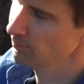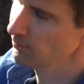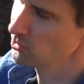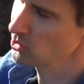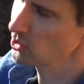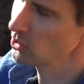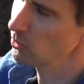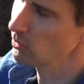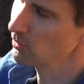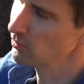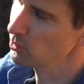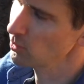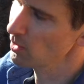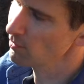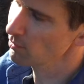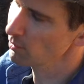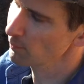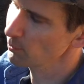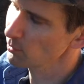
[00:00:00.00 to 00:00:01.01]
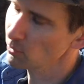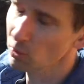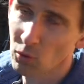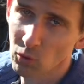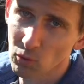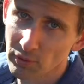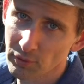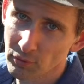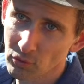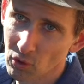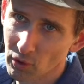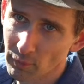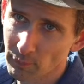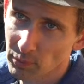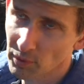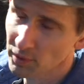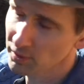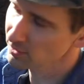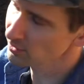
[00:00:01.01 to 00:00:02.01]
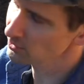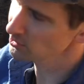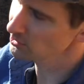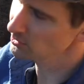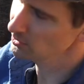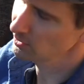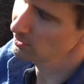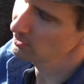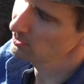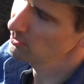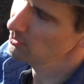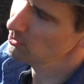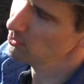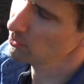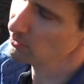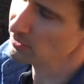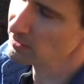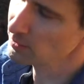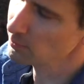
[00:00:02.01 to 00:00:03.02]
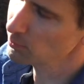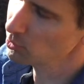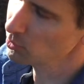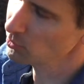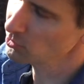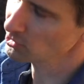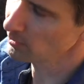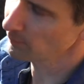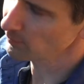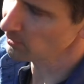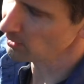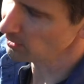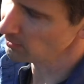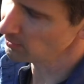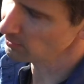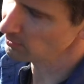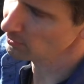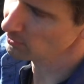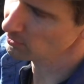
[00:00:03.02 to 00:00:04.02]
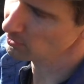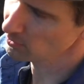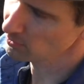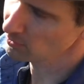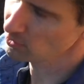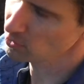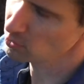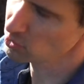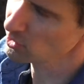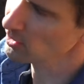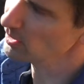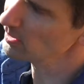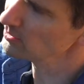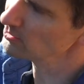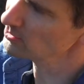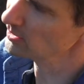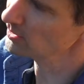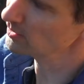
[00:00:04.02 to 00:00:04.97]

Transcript: So if you ever put a hole in the wrong place or need to move something, you should get a set of